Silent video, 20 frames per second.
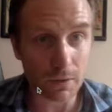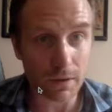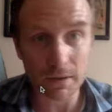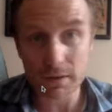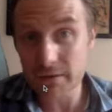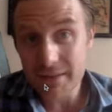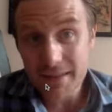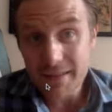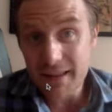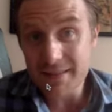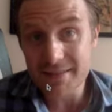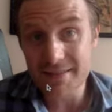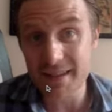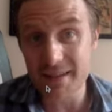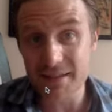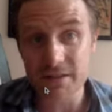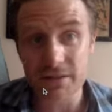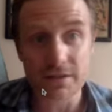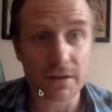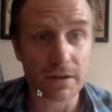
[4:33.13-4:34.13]
I don't think that's
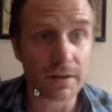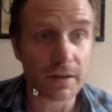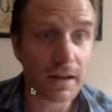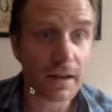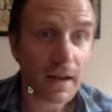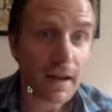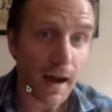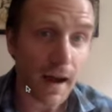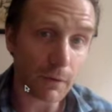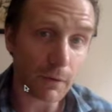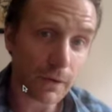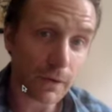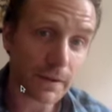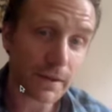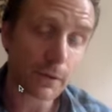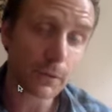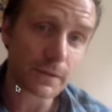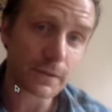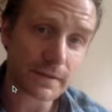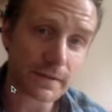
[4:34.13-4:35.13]
necessary. I really
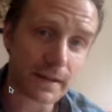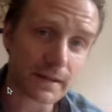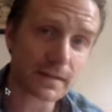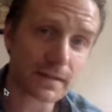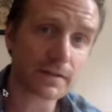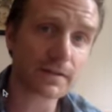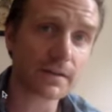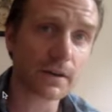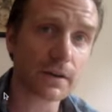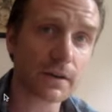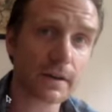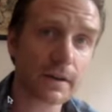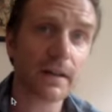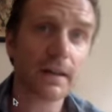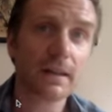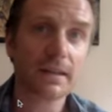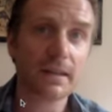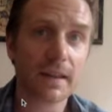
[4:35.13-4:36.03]
think what's necessary